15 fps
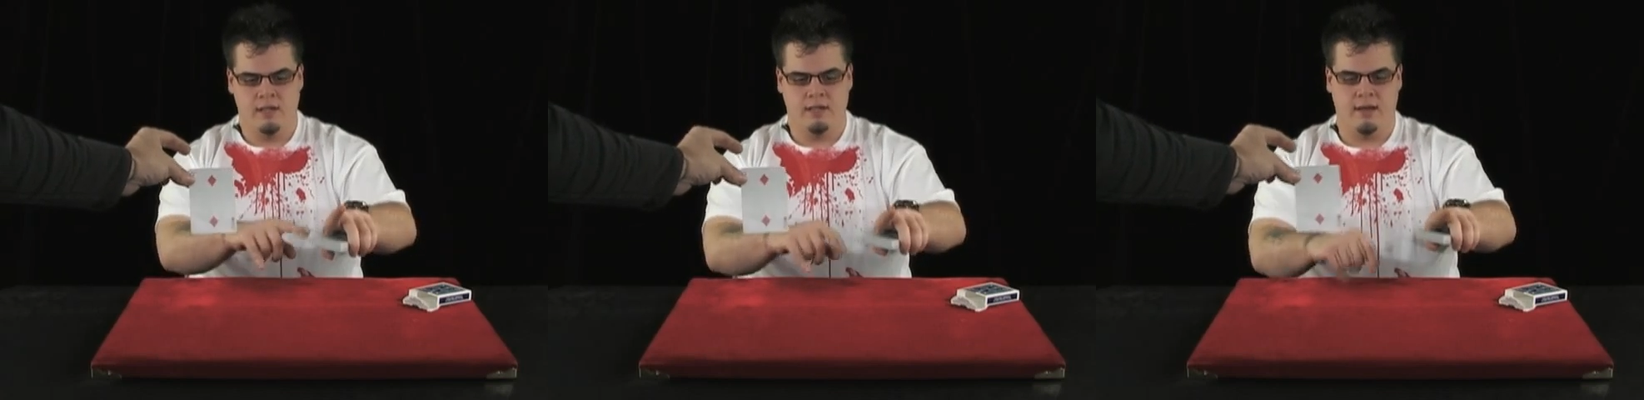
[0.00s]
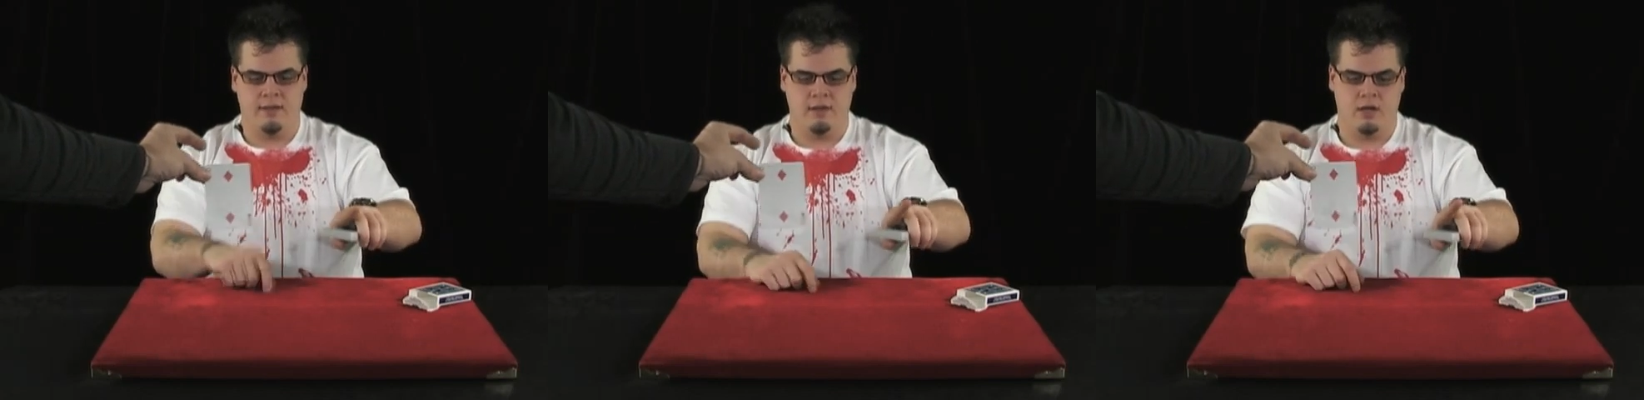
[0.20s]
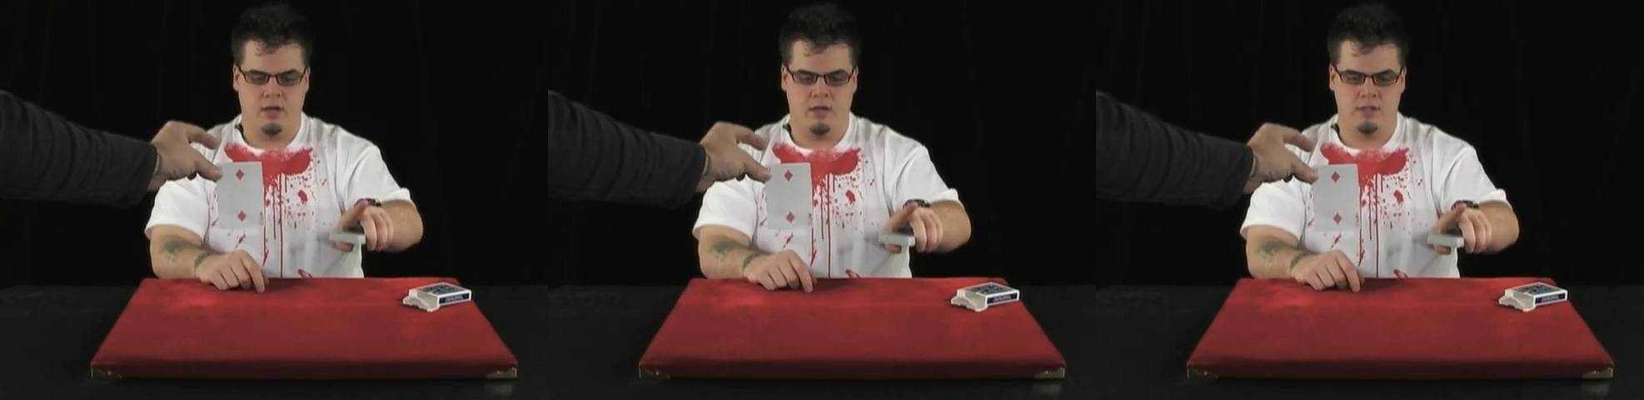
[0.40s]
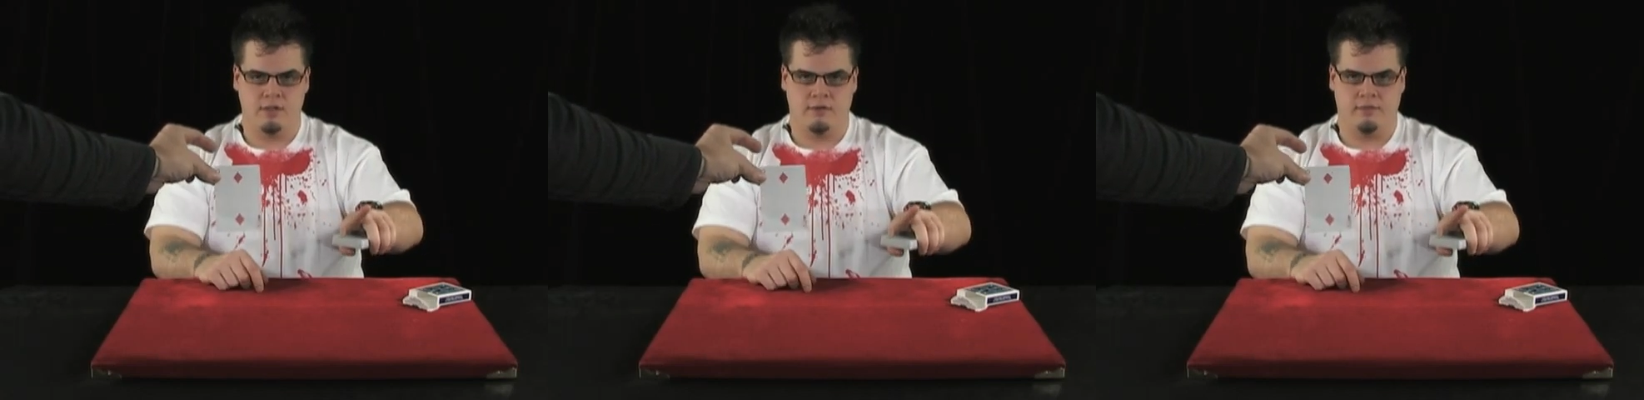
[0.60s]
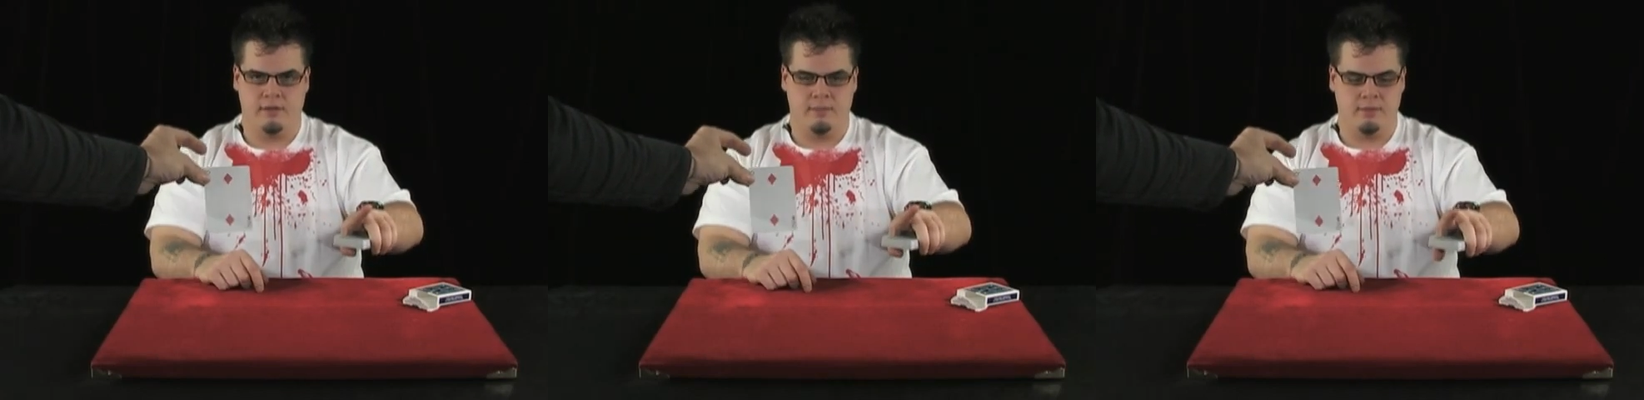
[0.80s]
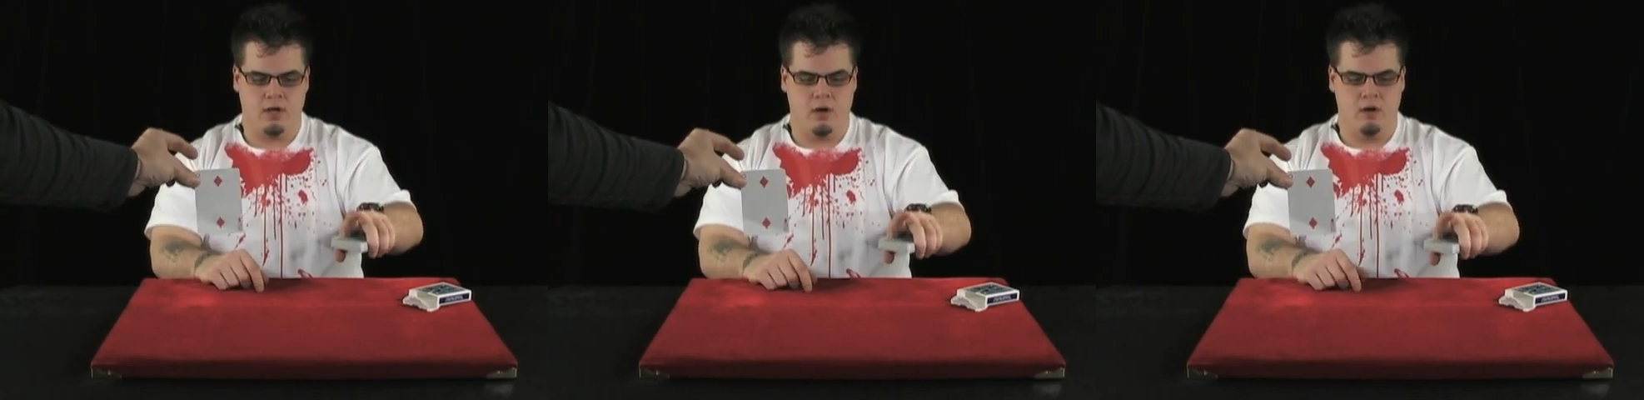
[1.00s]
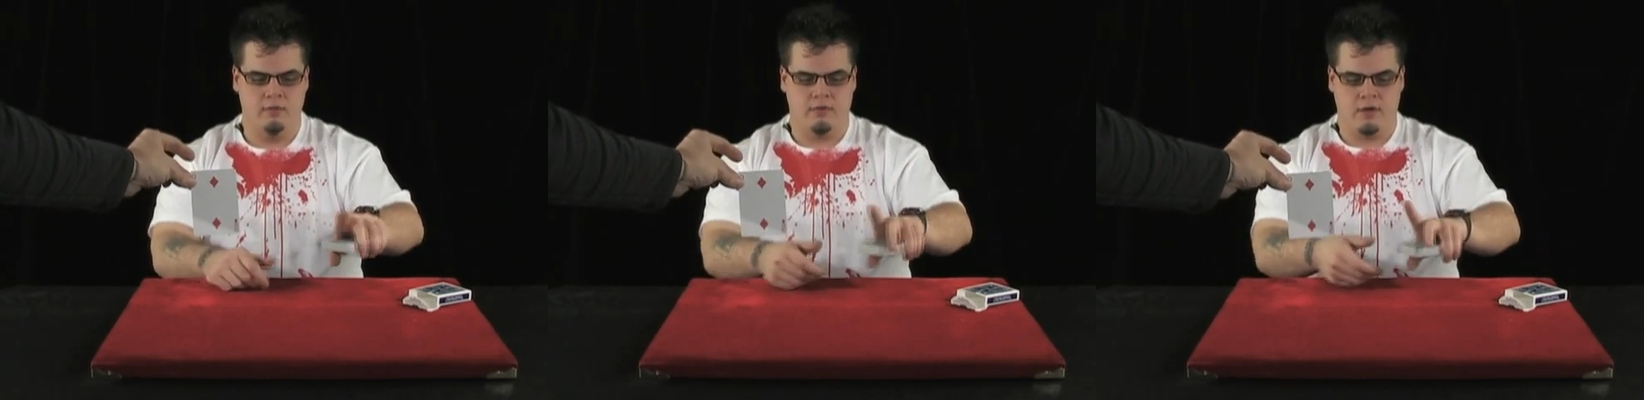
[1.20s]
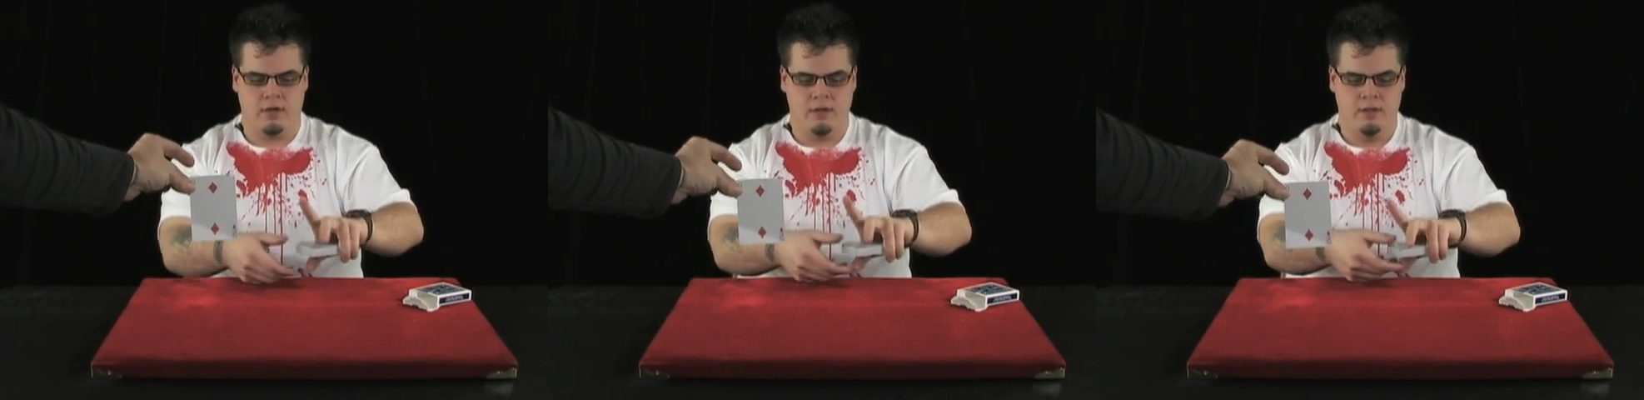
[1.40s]
Now the cards are flipped
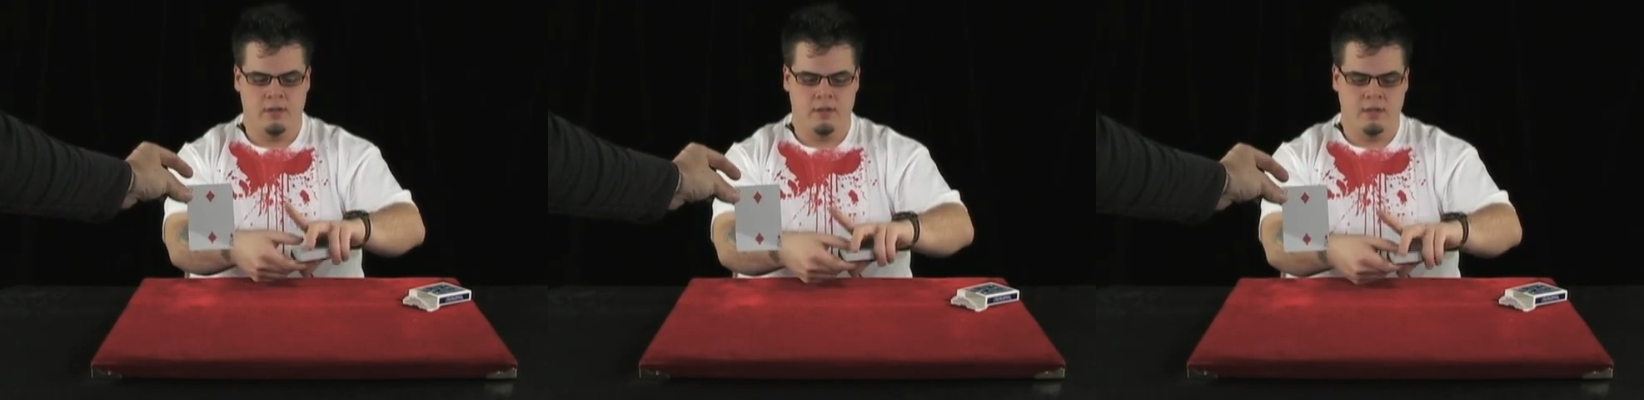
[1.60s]
over.